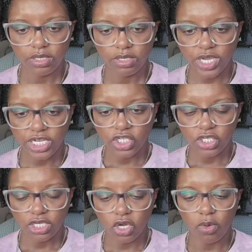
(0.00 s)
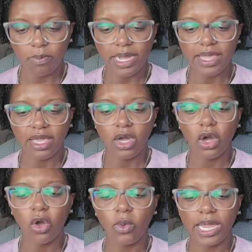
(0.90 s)
Reach,
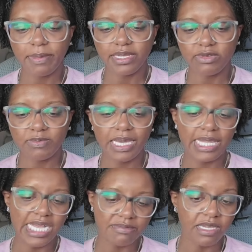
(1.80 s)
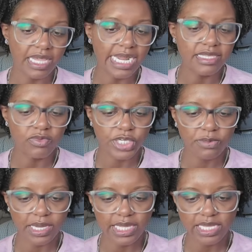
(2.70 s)
right, because it was by last month and I did reach it
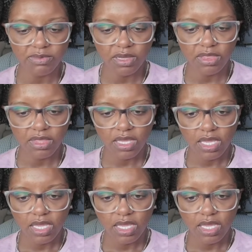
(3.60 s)
by last month.